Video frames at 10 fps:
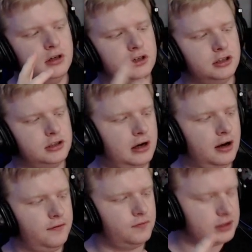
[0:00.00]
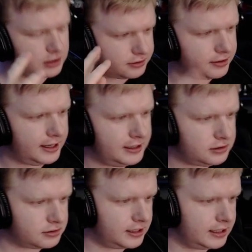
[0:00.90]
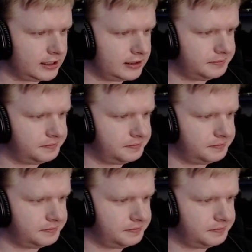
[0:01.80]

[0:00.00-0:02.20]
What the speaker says: design was a crate dragon.